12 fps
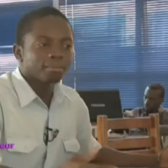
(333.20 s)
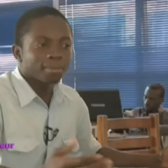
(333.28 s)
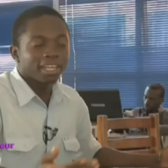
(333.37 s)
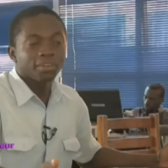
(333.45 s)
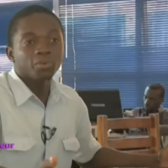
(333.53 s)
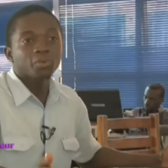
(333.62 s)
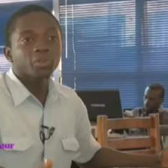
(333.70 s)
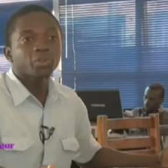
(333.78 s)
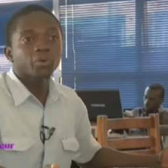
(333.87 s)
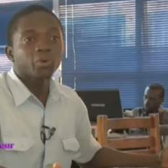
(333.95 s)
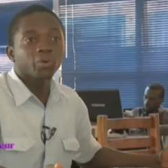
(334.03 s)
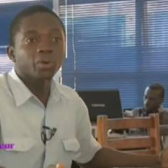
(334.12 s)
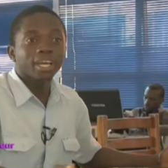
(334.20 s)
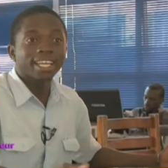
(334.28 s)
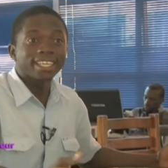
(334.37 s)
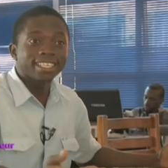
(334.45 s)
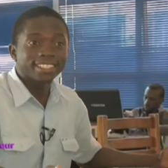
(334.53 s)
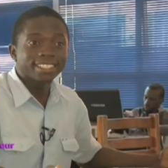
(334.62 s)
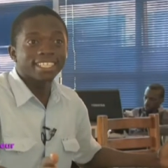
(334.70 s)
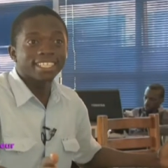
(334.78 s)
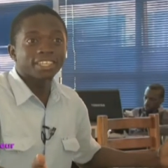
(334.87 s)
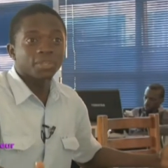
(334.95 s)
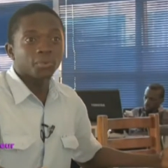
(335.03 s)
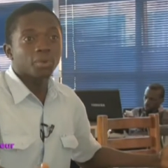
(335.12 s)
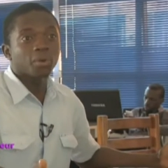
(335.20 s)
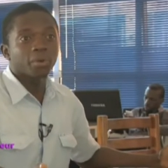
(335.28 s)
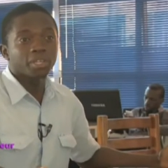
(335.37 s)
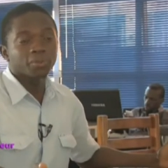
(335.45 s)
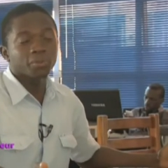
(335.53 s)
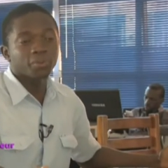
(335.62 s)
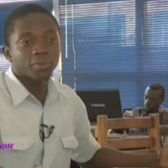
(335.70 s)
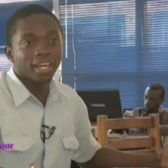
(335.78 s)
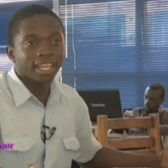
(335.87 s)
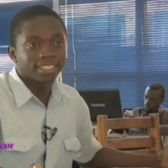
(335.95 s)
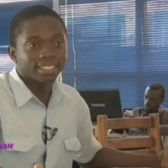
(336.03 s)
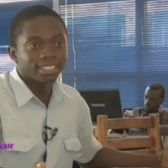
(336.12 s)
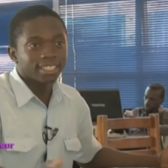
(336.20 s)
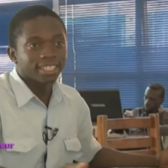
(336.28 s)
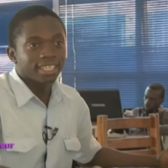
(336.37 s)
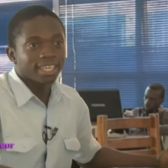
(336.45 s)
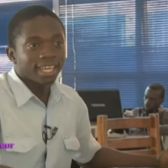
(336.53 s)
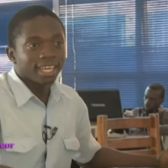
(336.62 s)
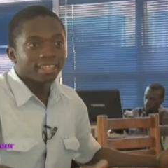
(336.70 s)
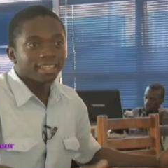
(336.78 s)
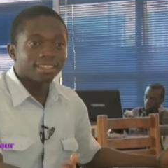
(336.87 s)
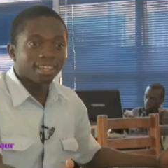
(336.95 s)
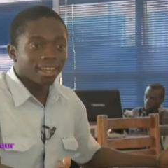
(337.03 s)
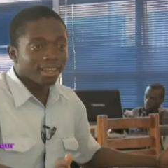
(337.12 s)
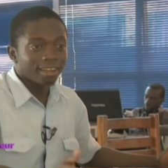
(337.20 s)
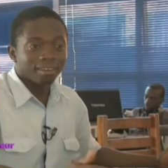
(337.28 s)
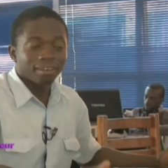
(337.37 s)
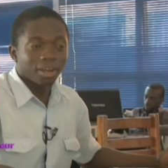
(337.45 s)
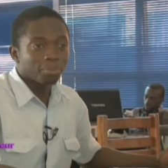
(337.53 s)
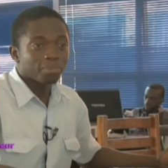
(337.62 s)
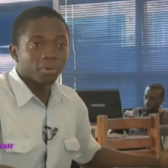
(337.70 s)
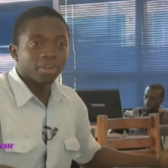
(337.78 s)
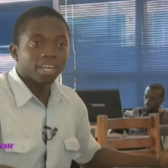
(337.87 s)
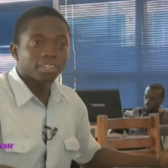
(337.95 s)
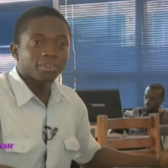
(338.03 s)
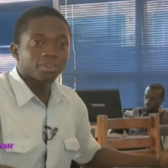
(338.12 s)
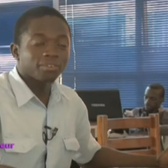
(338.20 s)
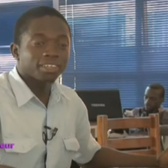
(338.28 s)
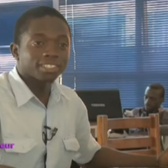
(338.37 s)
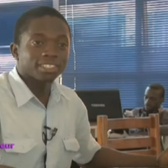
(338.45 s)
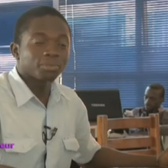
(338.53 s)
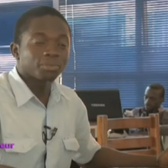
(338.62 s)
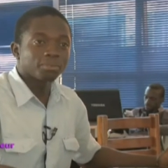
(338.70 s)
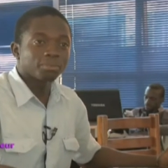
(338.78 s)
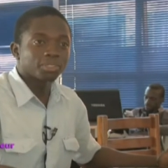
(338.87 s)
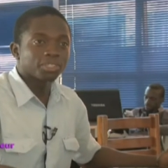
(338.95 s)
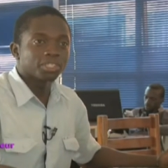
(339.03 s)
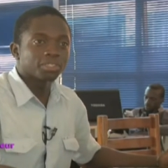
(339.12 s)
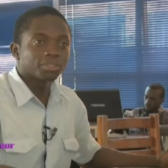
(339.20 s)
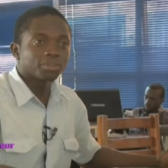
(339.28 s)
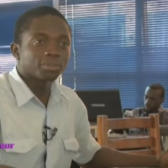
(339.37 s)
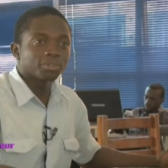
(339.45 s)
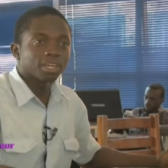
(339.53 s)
but they do not know an easy and secure way to do that. And our product offers them the opportunity to do